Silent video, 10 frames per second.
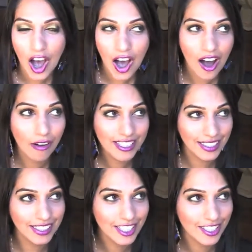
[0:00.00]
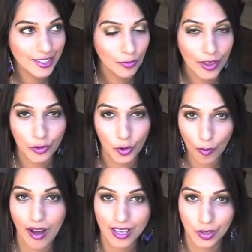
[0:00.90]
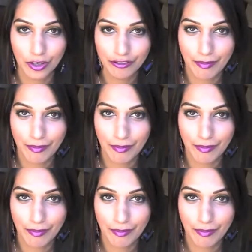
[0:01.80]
I recently just went through all my sort of